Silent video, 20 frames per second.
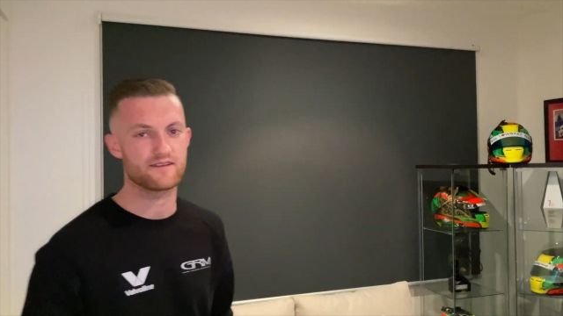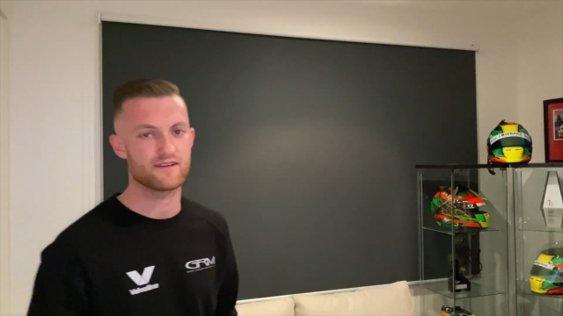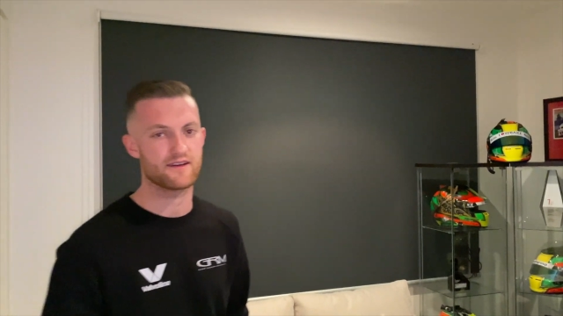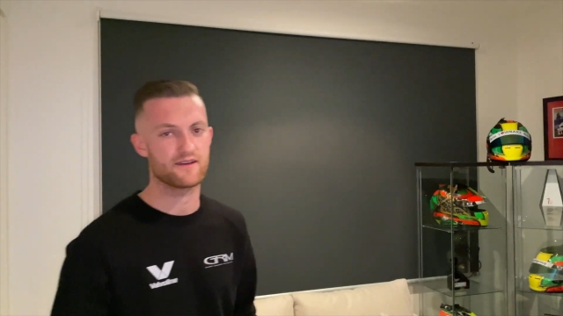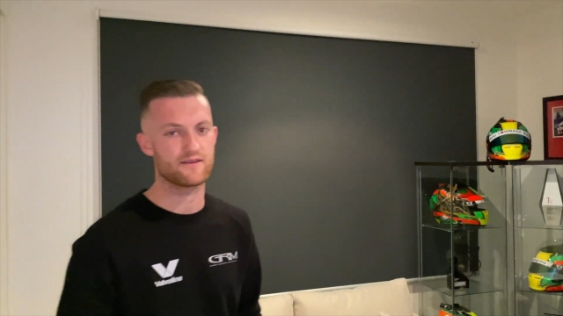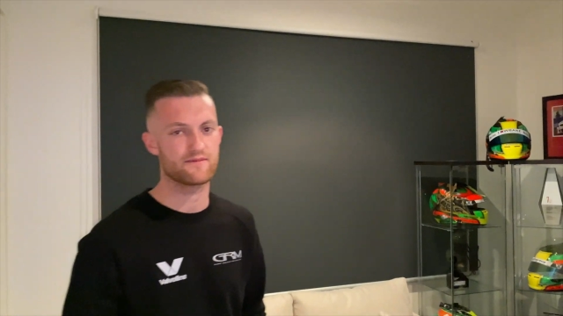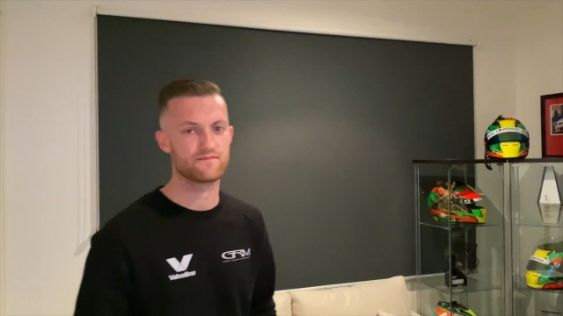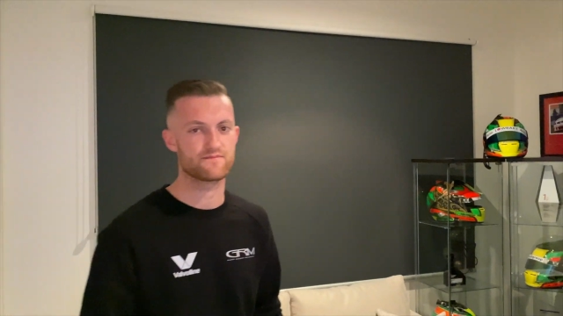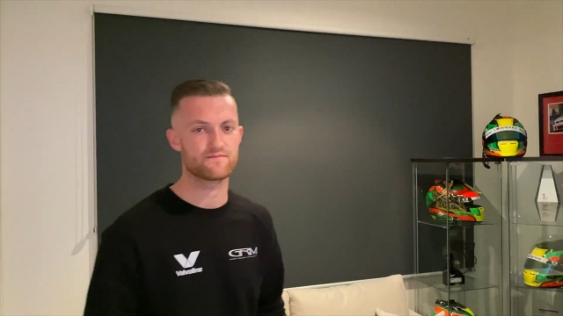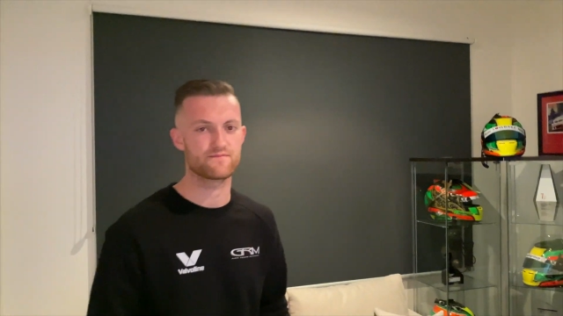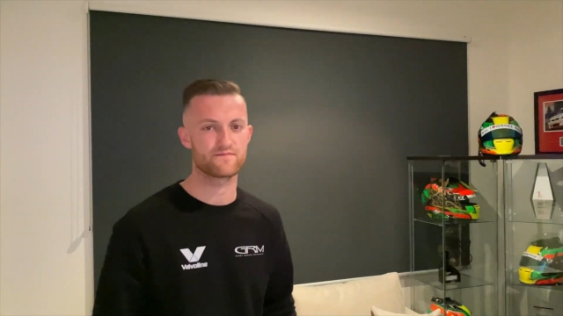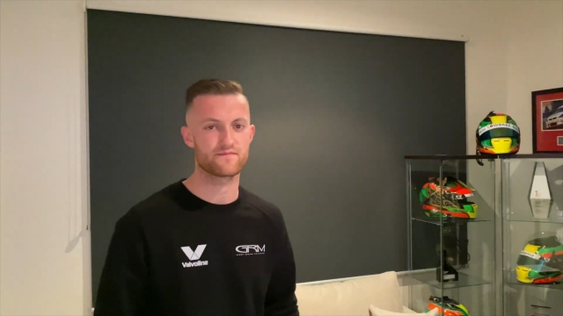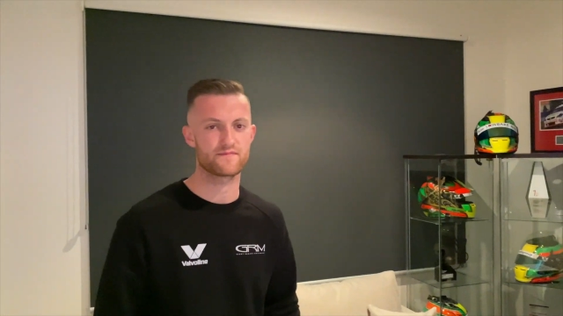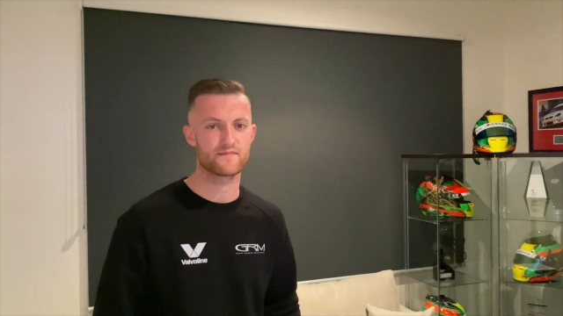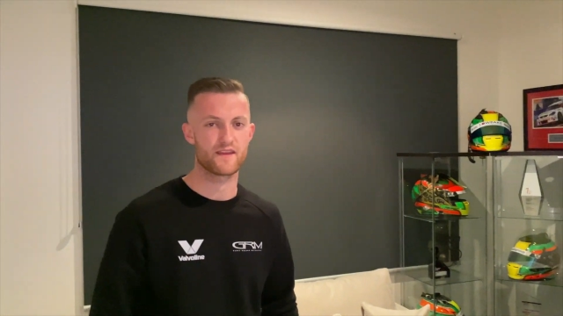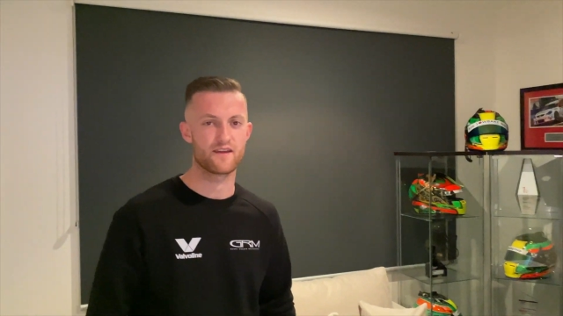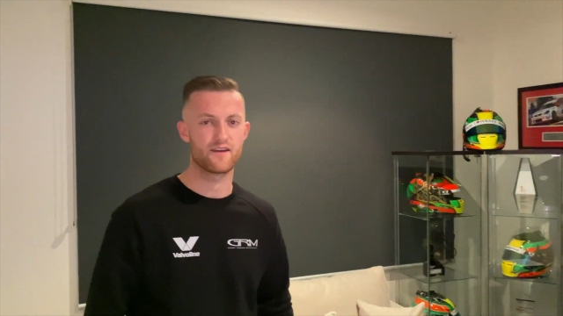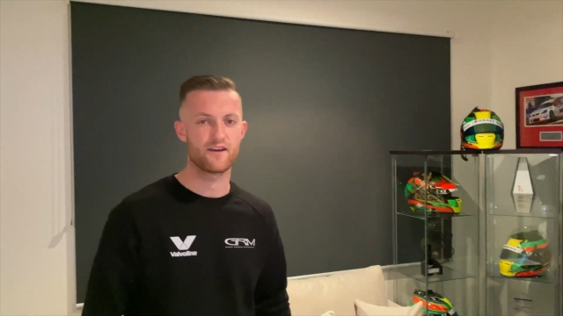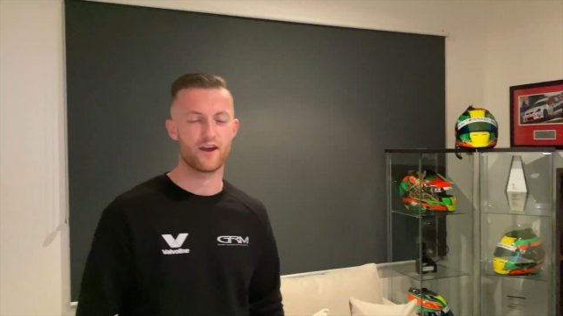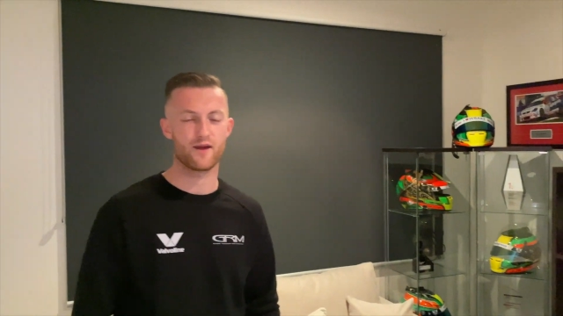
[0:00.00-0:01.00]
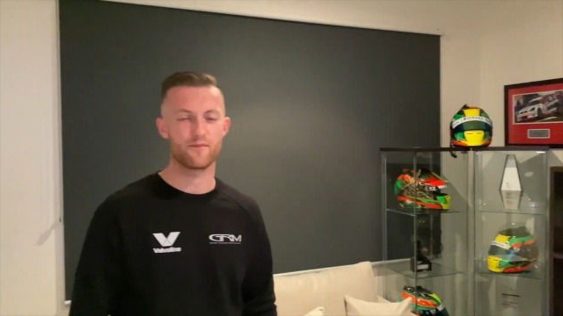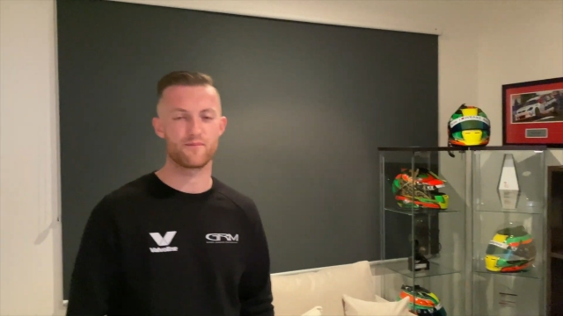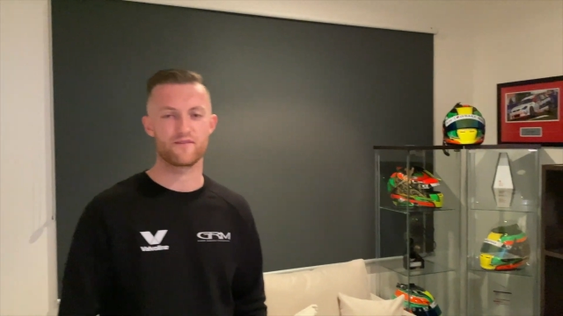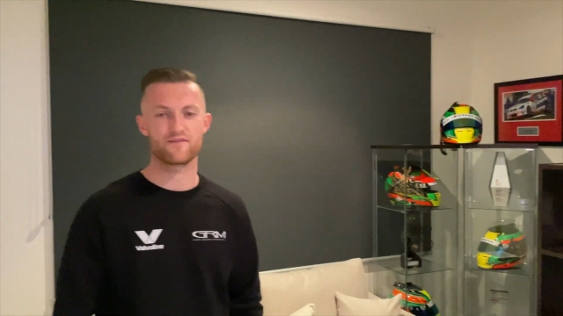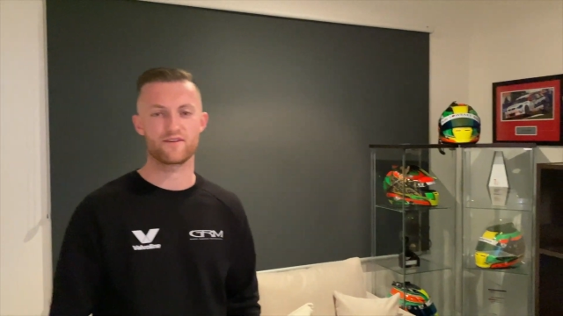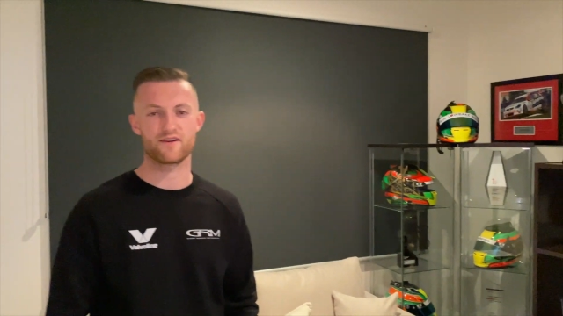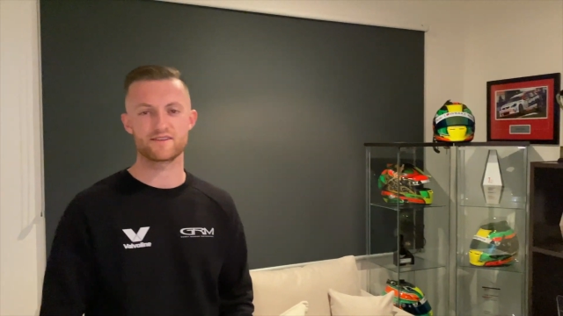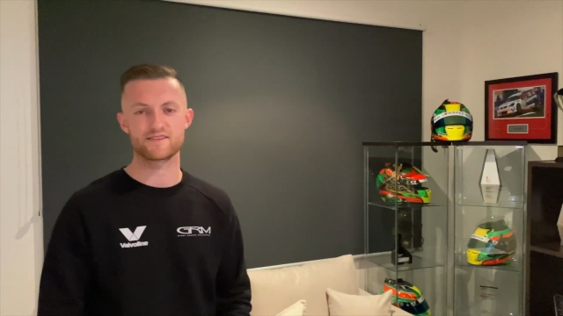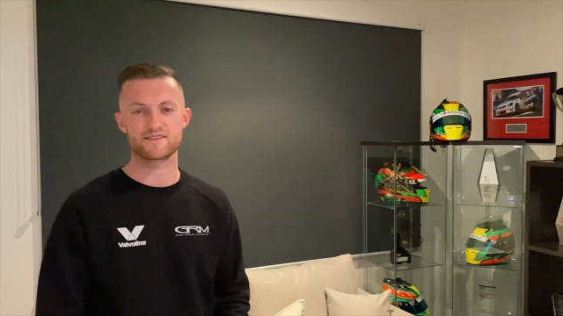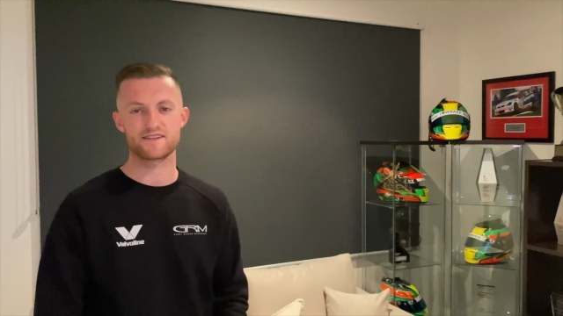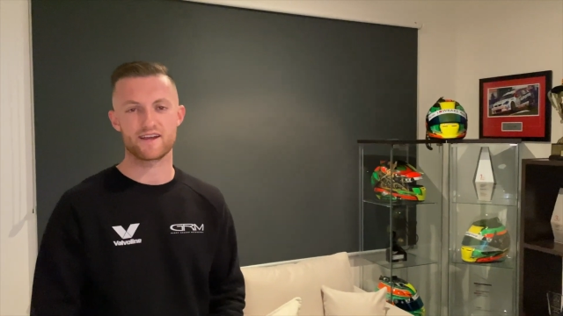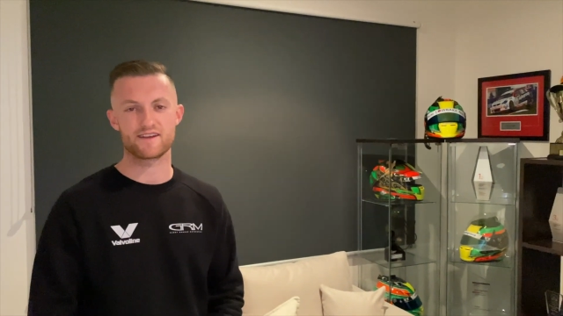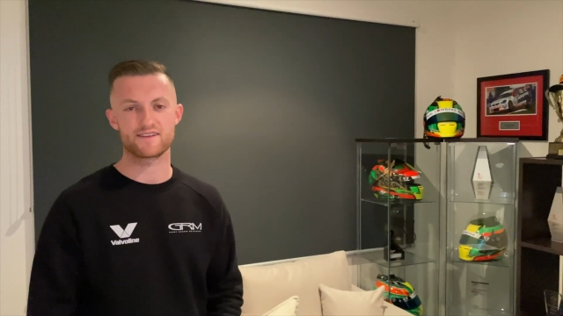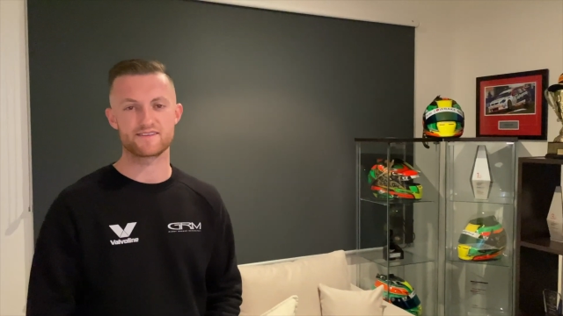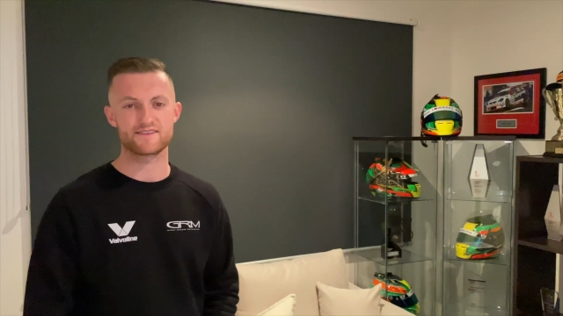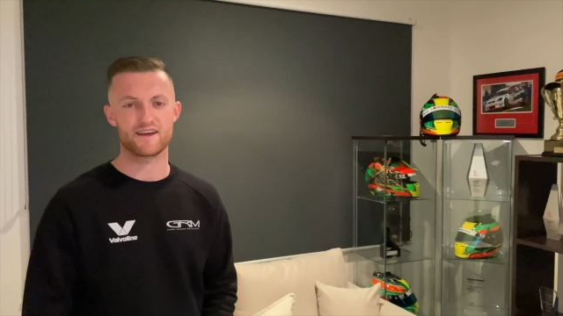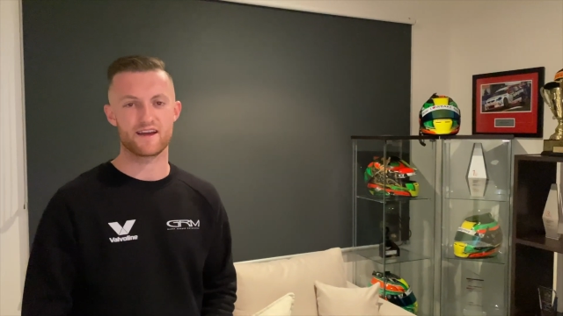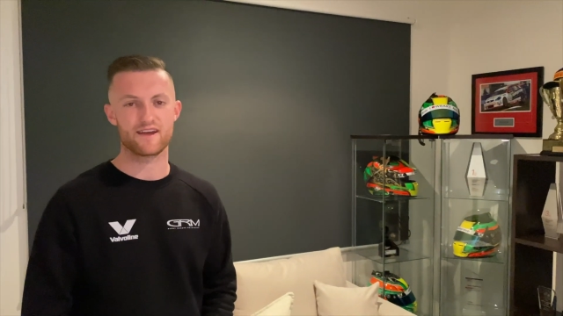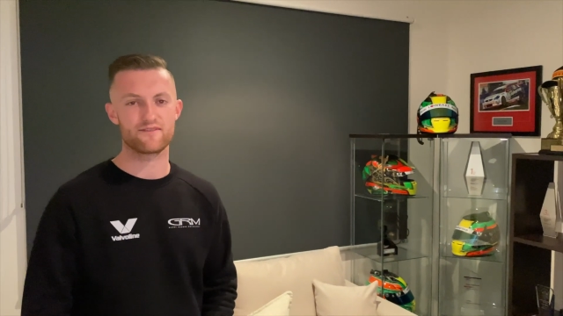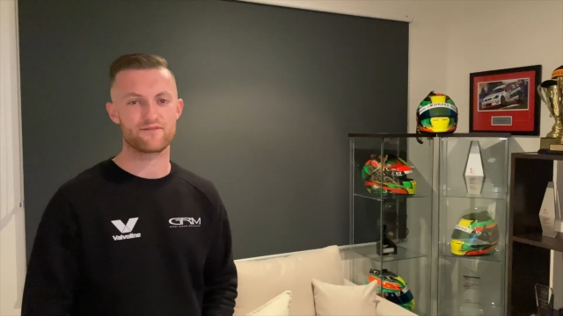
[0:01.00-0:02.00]
Um, hope everyone's staying
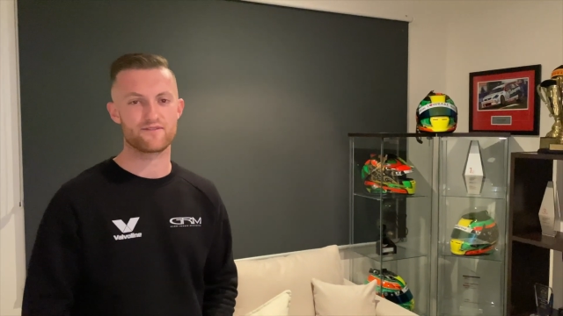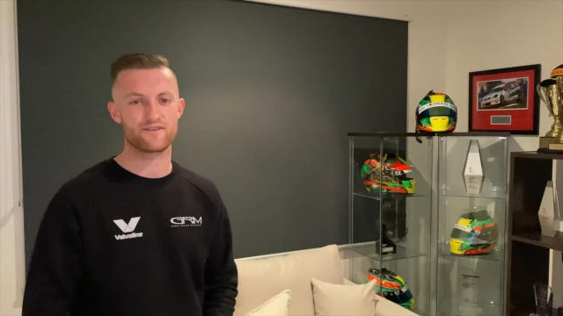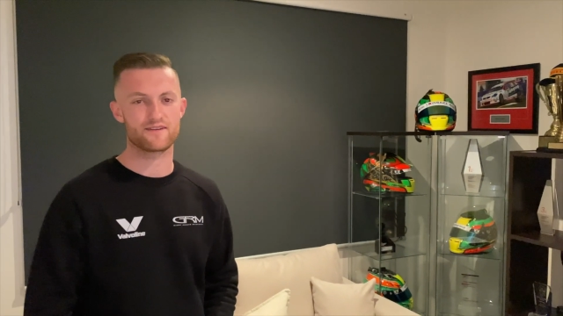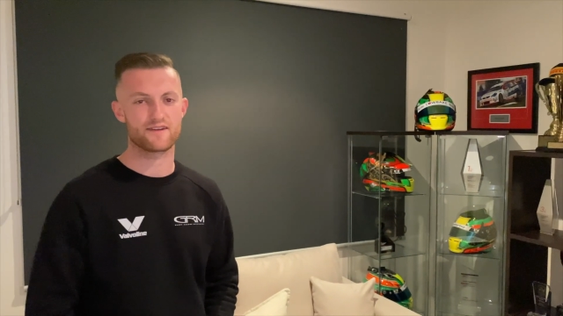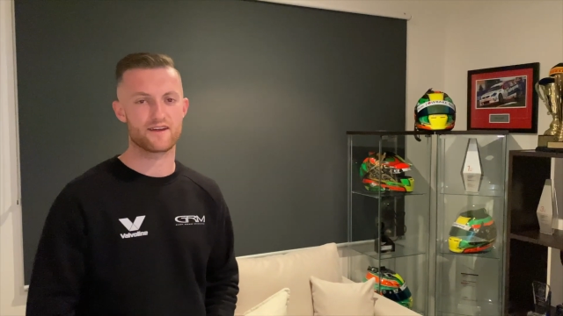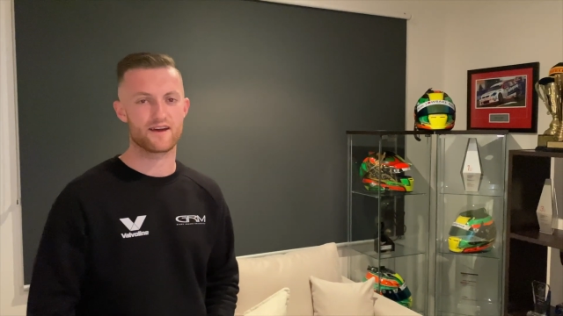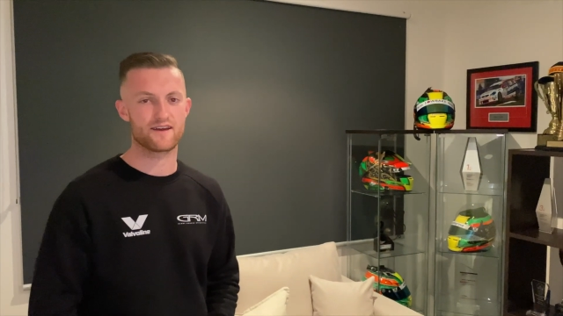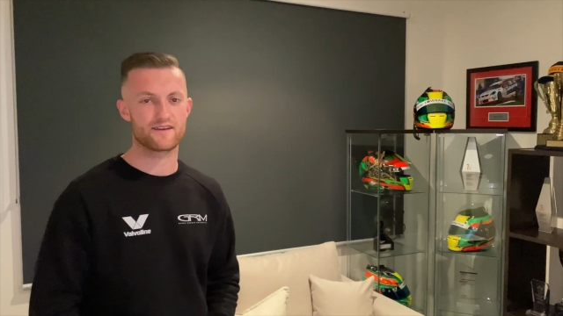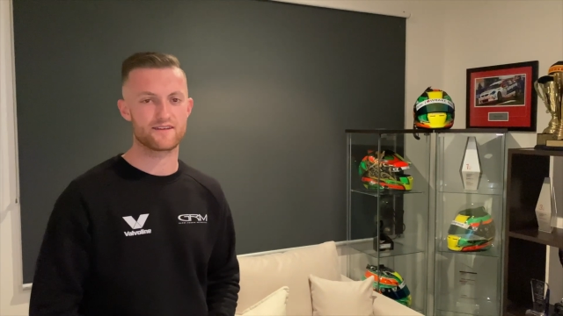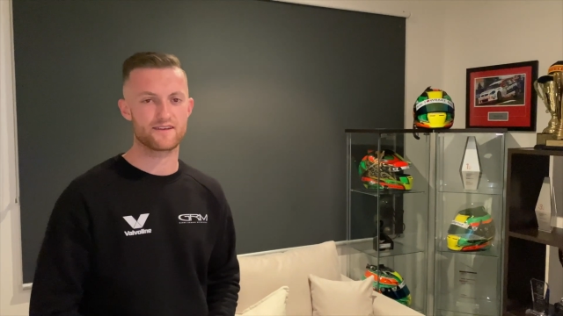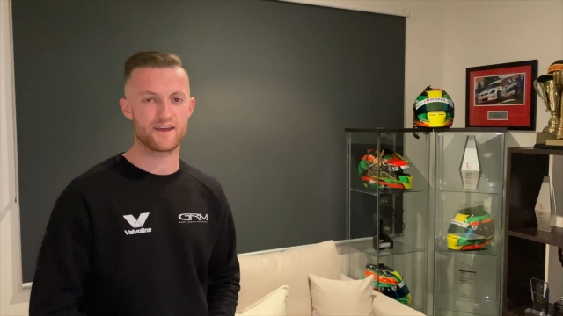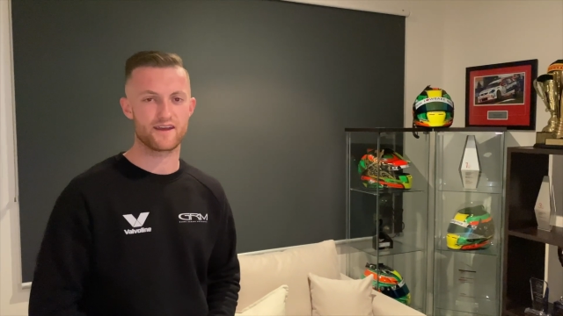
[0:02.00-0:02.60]
safe and uh,